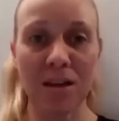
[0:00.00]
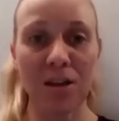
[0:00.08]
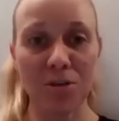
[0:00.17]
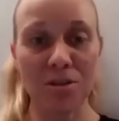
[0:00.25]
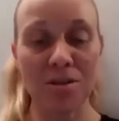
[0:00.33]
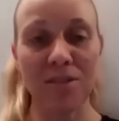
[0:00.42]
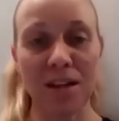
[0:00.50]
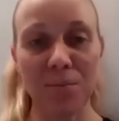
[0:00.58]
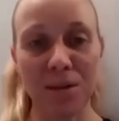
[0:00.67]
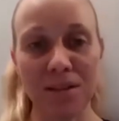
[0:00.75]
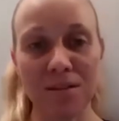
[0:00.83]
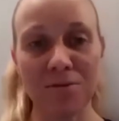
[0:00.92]
who's
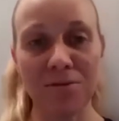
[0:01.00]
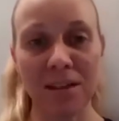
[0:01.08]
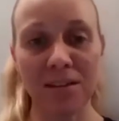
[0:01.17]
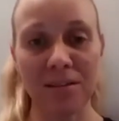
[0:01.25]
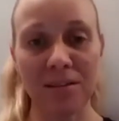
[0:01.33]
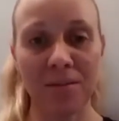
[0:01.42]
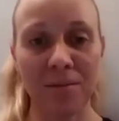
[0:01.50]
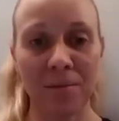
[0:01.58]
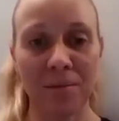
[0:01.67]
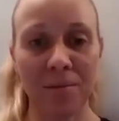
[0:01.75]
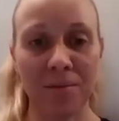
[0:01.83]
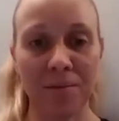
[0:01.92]
developing, to feel?
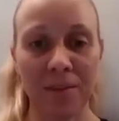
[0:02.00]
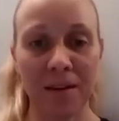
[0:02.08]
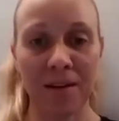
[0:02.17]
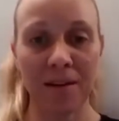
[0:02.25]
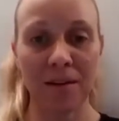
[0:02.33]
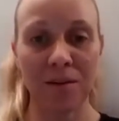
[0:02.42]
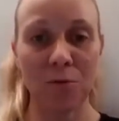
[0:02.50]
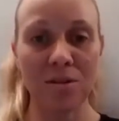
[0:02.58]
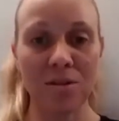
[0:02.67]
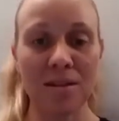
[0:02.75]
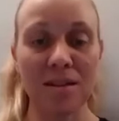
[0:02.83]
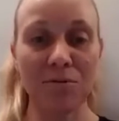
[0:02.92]

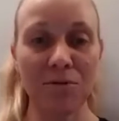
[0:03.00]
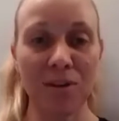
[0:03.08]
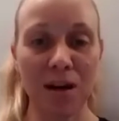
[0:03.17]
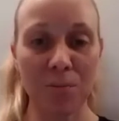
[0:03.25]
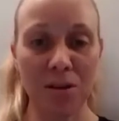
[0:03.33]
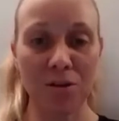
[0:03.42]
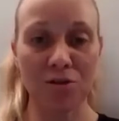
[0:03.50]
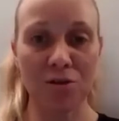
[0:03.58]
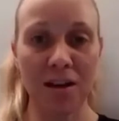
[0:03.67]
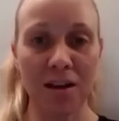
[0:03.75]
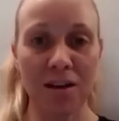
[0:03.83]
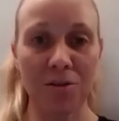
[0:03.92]
What's the environment you
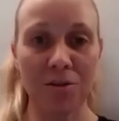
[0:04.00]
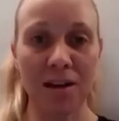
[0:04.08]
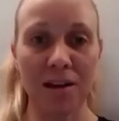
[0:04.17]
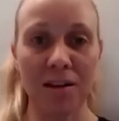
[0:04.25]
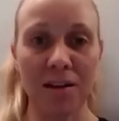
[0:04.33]
try and create?